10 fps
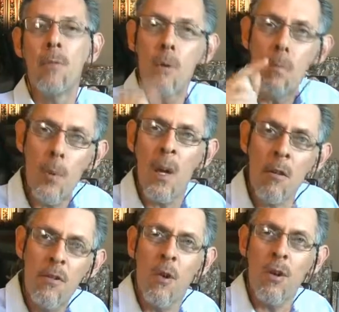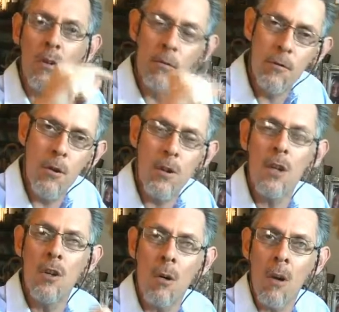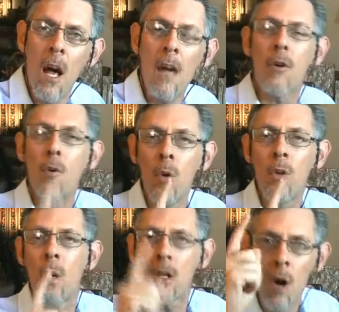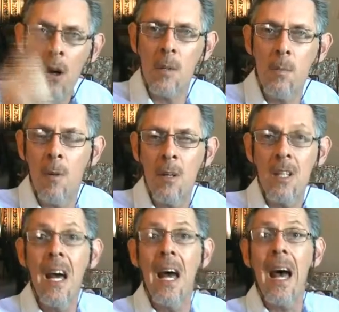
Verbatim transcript: to bring forth fruit in your life according to what God has promised,